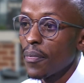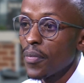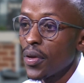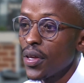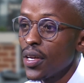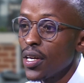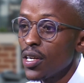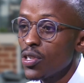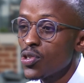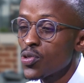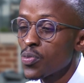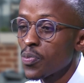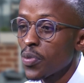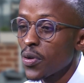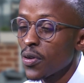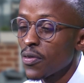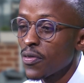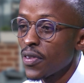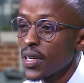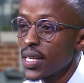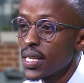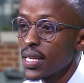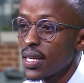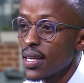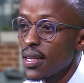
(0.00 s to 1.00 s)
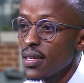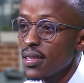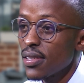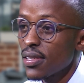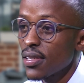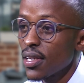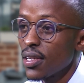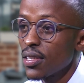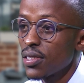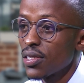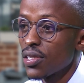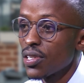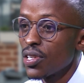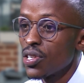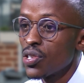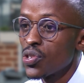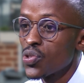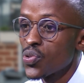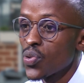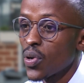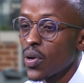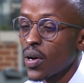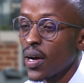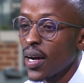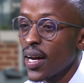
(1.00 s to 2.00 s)
I am here to provide insights
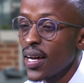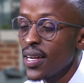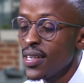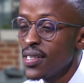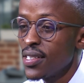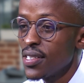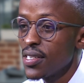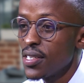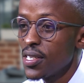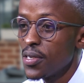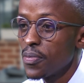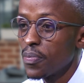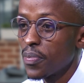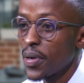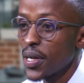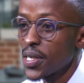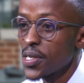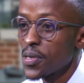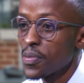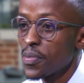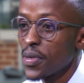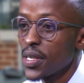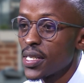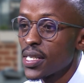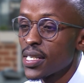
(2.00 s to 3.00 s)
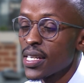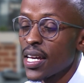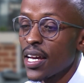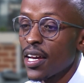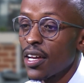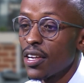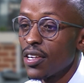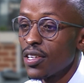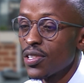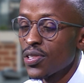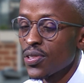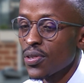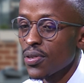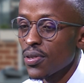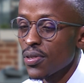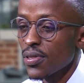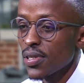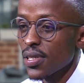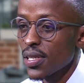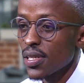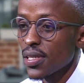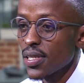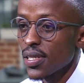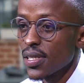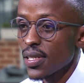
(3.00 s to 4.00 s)
into our IT department and its
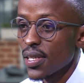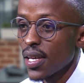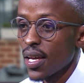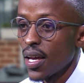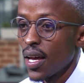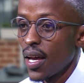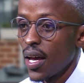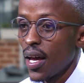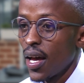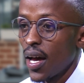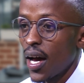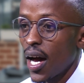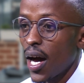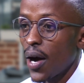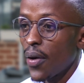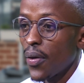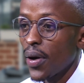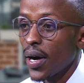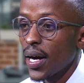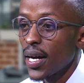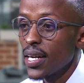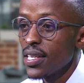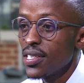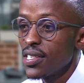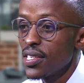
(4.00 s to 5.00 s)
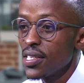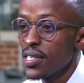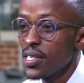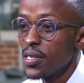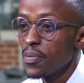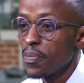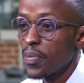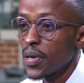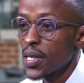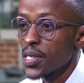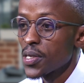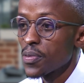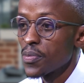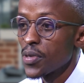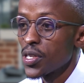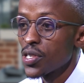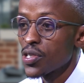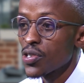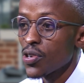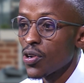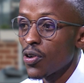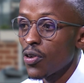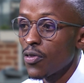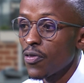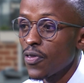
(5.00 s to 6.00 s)
courses. Our IT
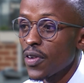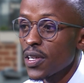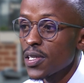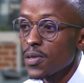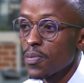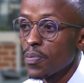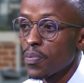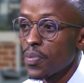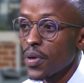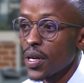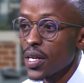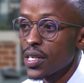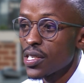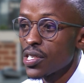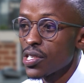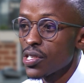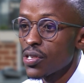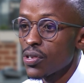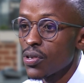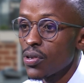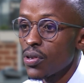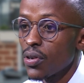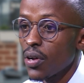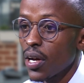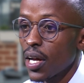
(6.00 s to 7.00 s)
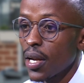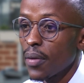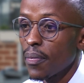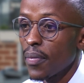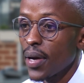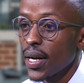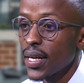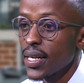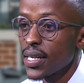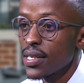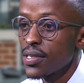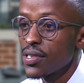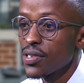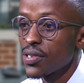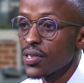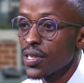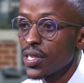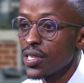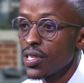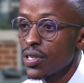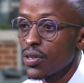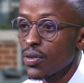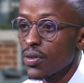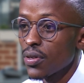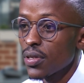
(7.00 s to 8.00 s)
department offers practical and
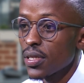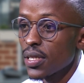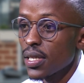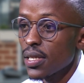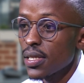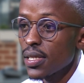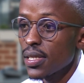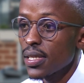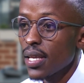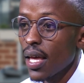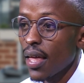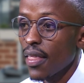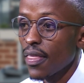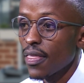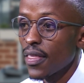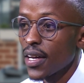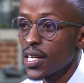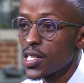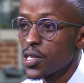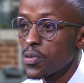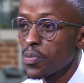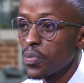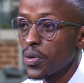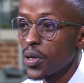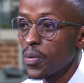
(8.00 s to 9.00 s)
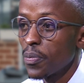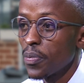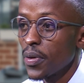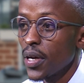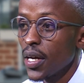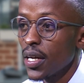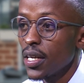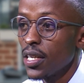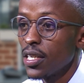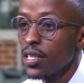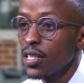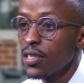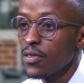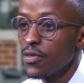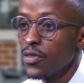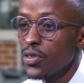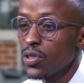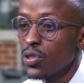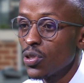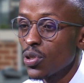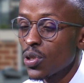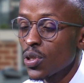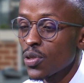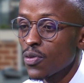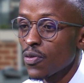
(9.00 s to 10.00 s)
market-ready courses that prepare
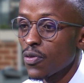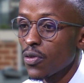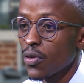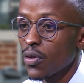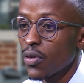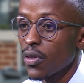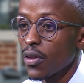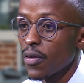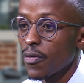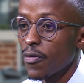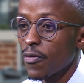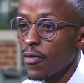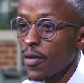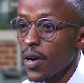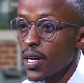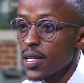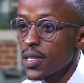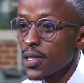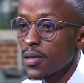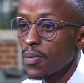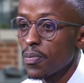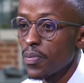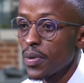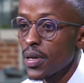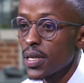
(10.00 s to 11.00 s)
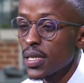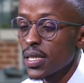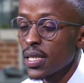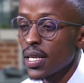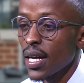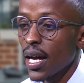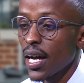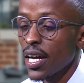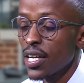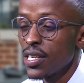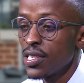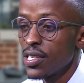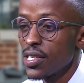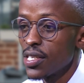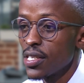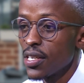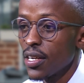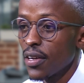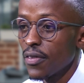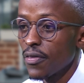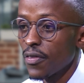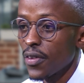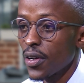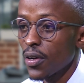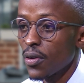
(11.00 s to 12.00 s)
individuals for the fast-paced
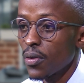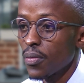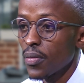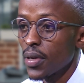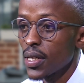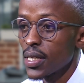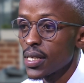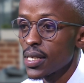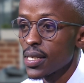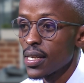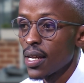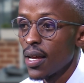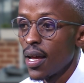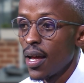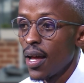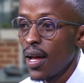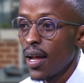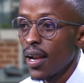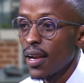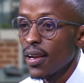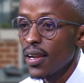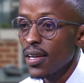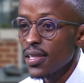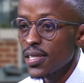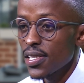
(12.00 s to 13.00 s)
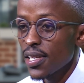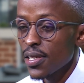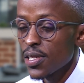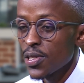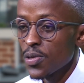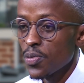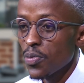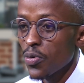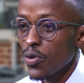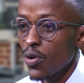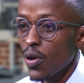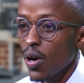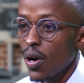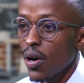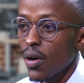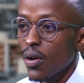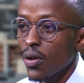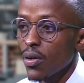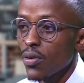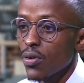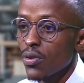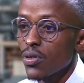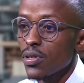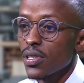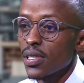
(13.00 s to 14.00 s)
IT environment. Let's explore
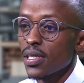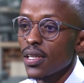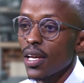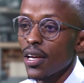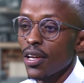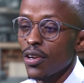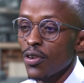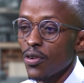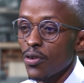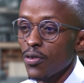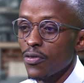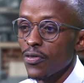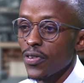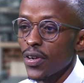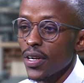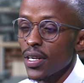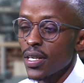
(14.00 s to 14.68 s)
our course and